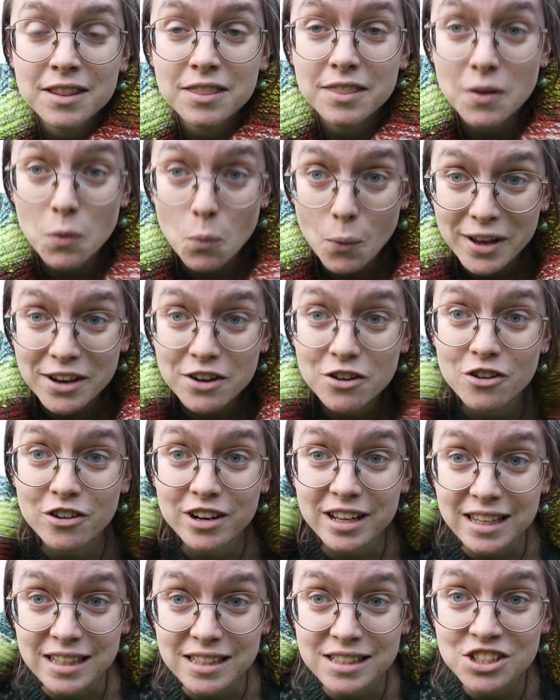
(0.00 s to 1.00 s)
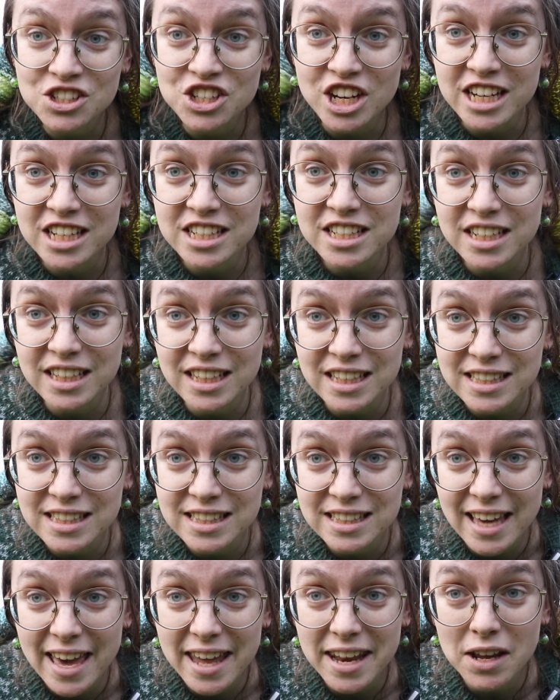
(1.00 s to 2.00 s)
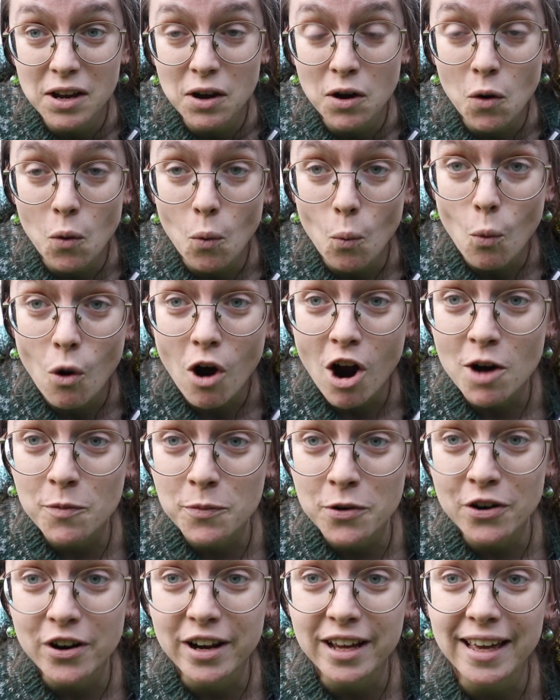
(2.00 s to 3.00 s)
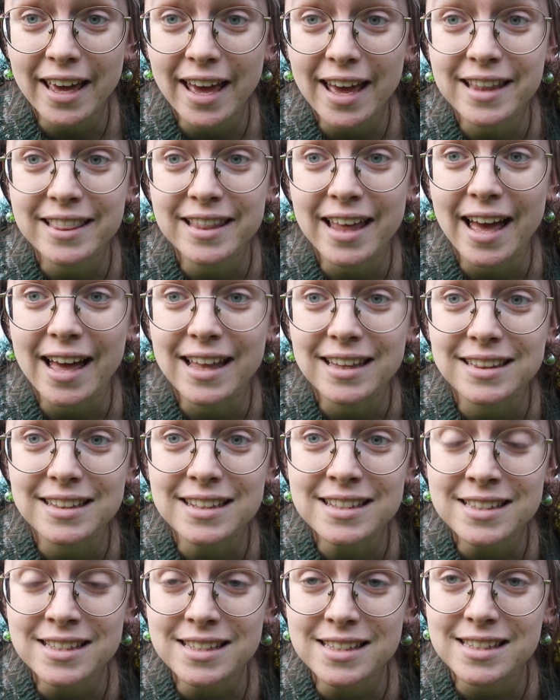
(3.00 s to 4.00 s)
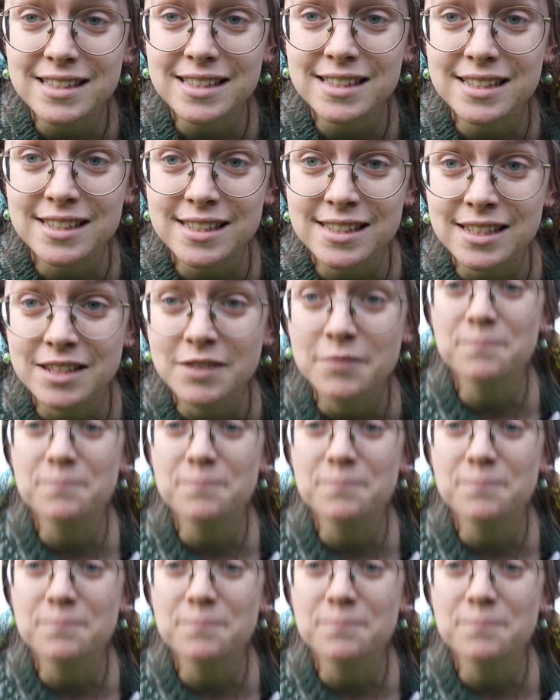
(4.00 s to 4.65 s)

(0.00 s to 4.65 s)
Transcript: the weather is changing, it's getting warmer again, and this is